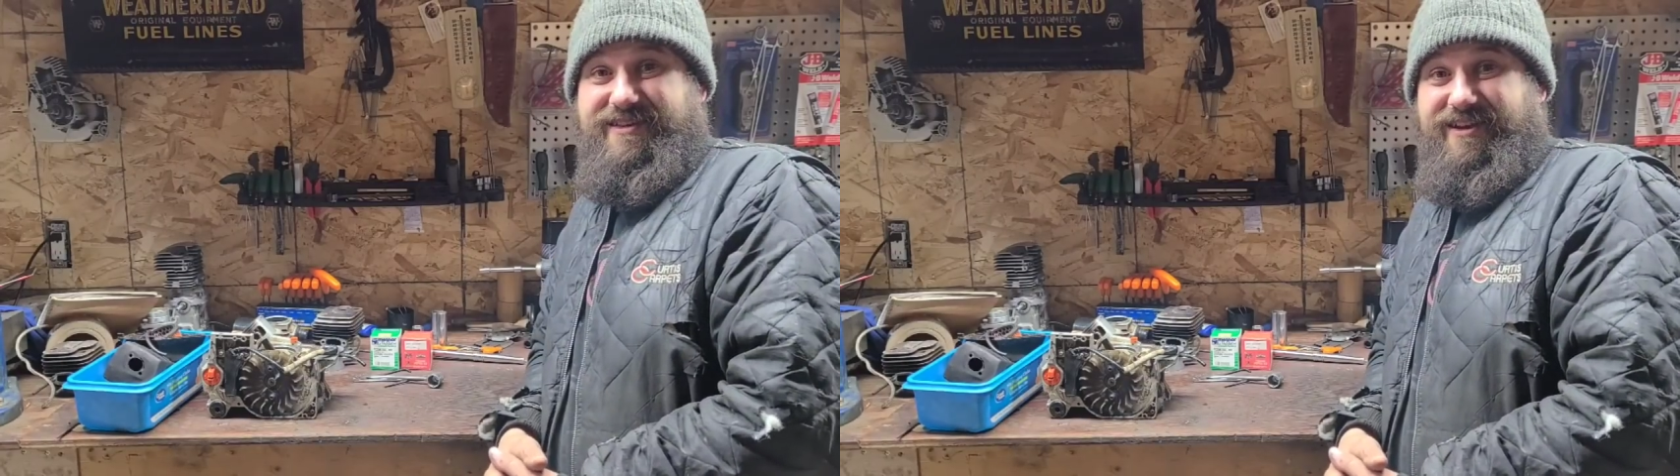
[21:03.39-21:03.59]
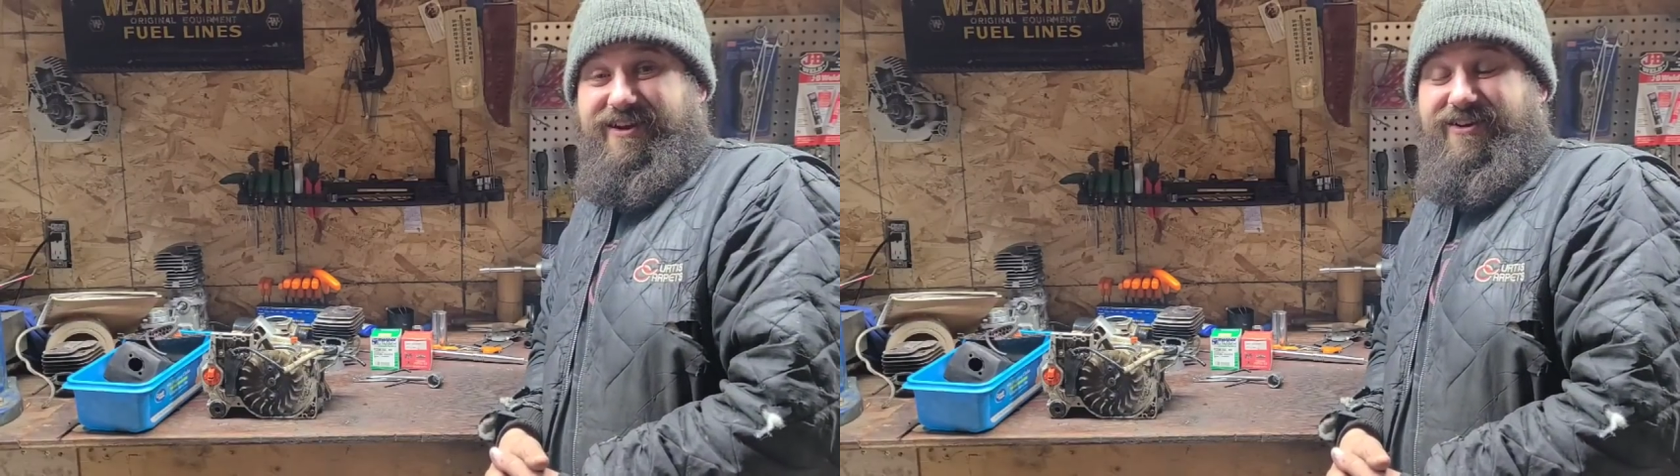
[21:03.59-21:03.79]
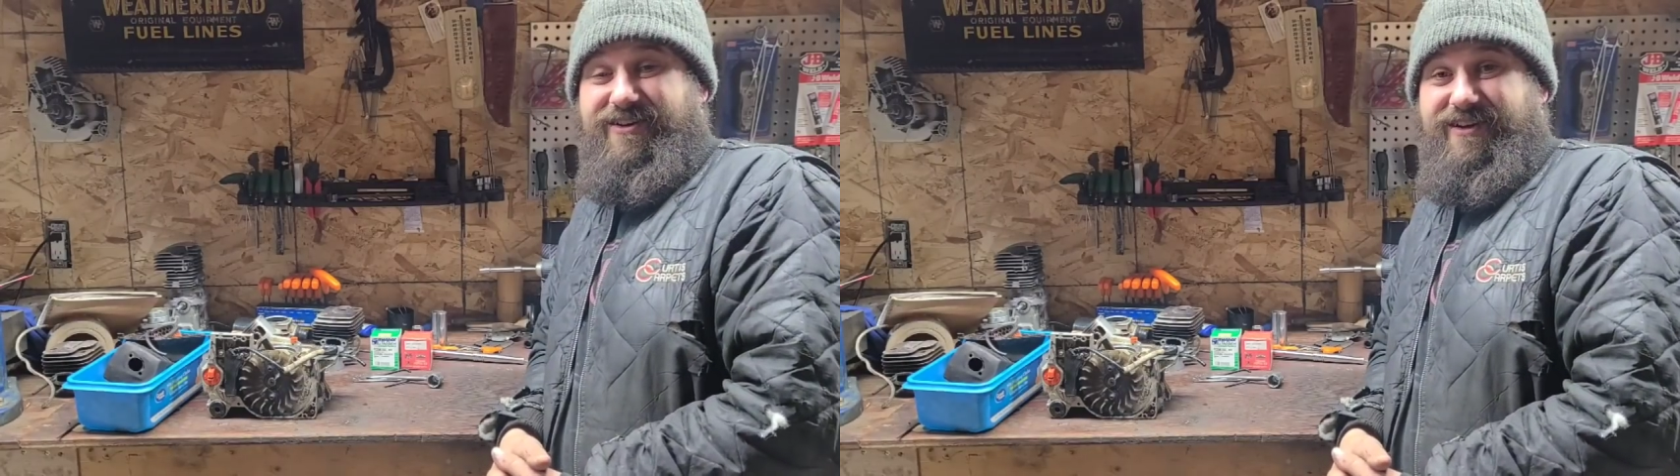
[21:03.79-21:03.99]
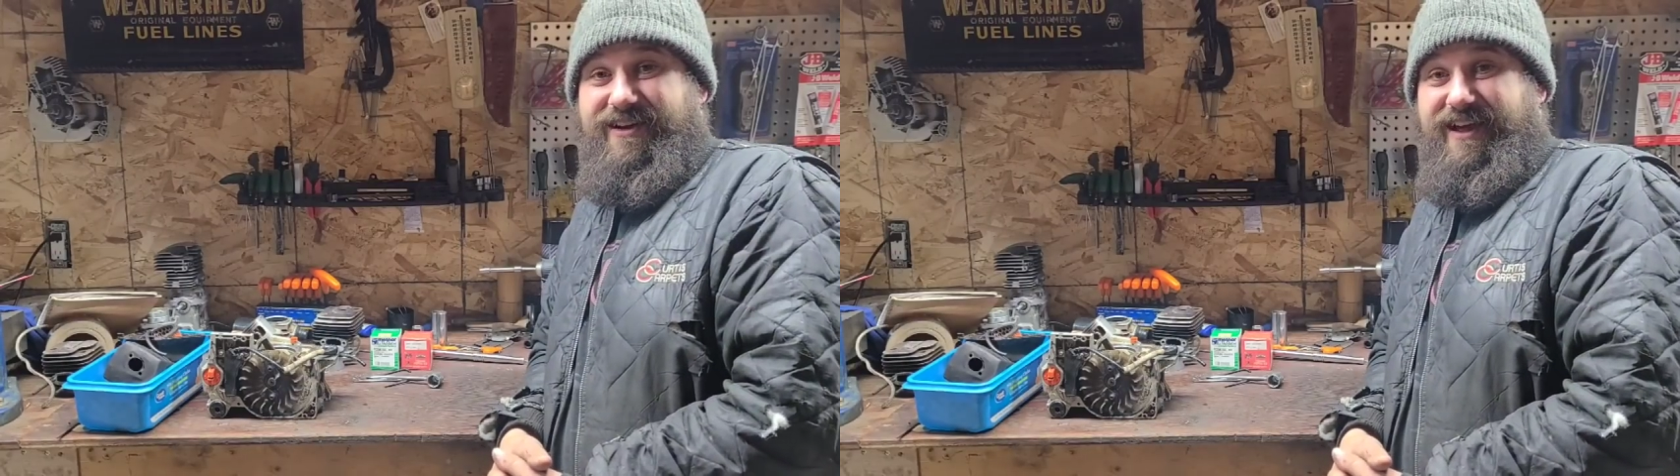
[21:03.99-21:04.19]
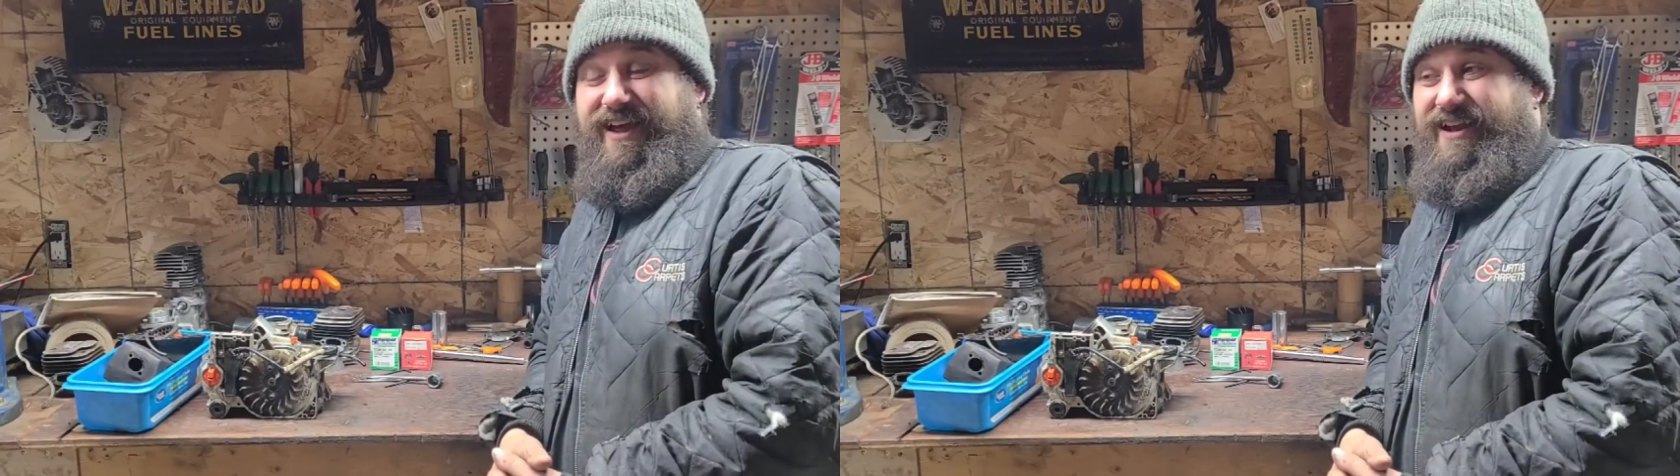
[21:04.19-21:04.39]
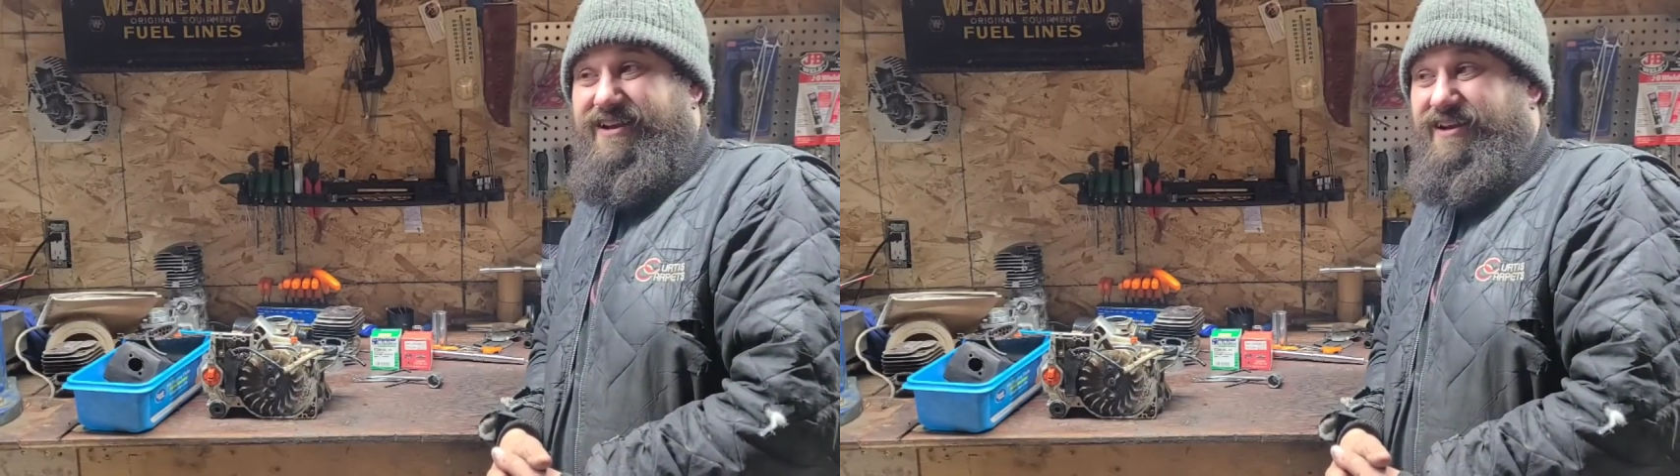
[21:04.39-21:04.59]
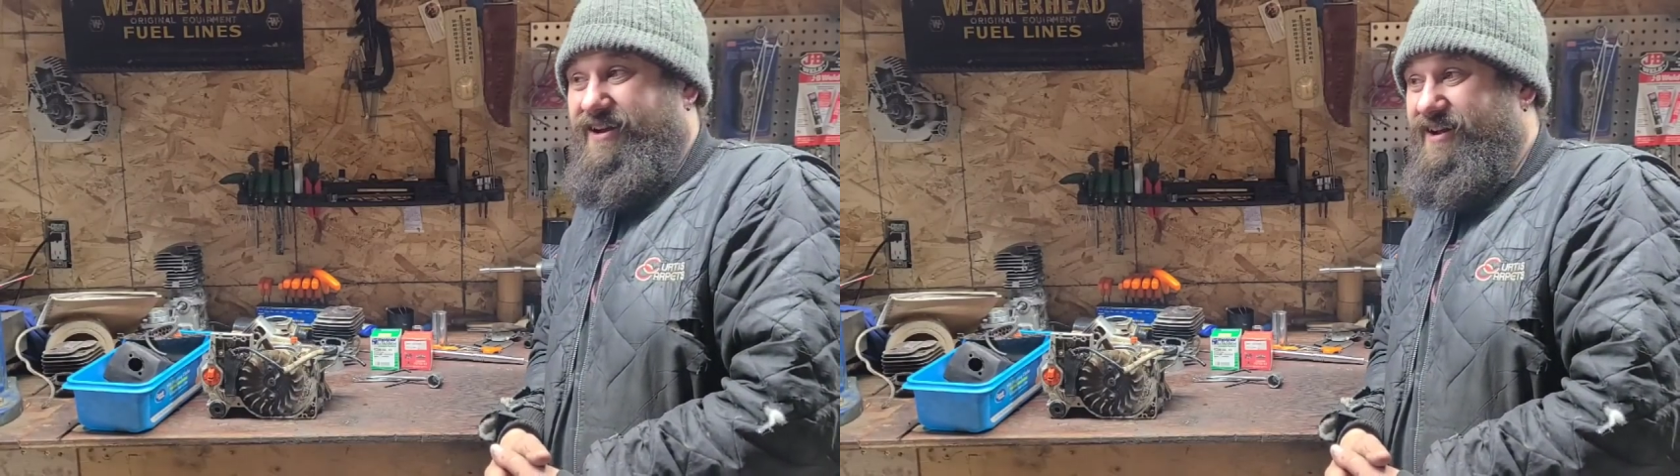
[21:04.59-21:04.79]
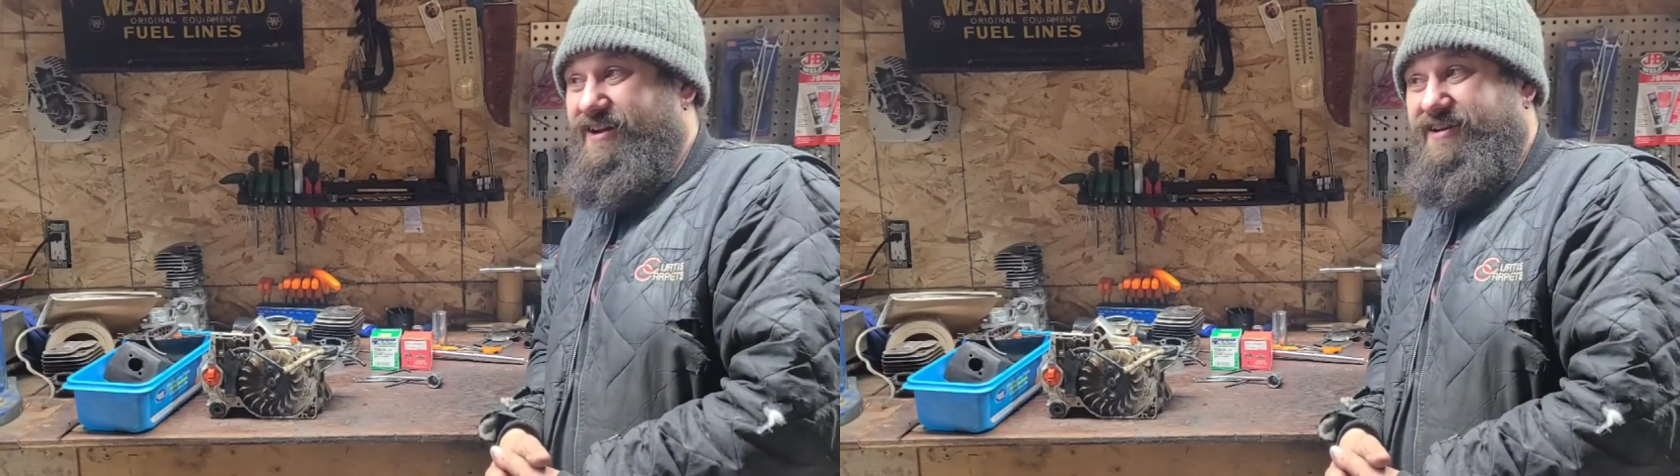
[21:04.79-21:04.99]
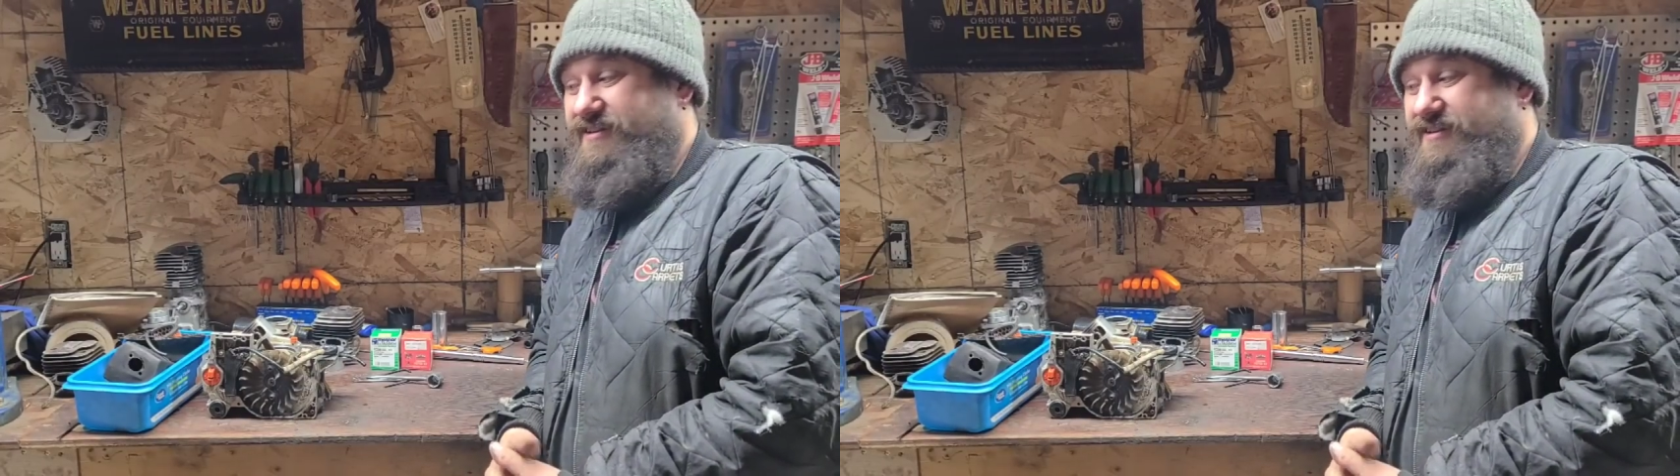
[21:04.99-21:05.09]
you know, and uh,